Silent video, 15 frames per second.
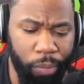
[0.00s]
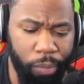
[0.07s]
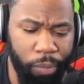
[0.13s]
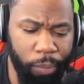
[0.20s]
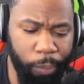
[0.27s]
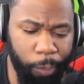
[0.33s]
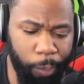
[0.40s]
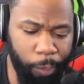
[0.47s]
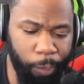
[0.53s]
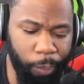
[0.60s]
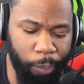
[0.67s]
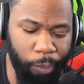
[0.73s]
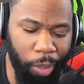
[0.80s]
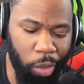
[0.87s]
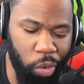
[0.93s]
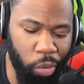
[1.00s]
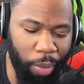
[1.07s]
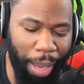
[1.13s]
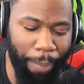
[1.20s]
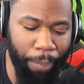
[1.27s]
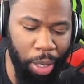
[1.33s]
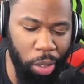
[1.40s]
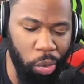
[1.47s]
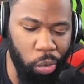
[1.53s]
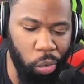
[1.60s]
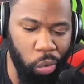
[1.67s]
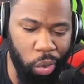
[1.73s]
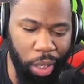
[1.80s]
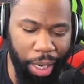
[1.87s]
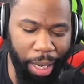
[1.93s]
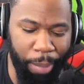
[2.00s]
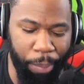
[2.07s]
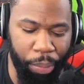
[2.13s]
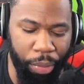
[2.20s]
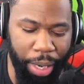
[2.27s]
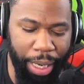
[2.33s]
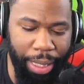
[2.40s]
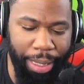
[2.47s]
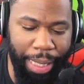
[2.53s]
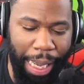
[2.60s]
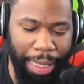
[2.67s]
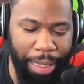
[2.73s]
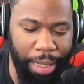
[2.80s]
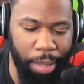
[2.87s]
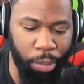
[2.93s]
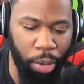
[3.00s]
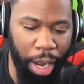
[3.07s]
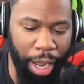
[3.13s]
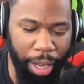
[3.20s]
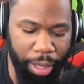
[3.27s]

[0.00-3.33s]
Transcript: Mmm, those rainbows looking pretty tasty, bruh.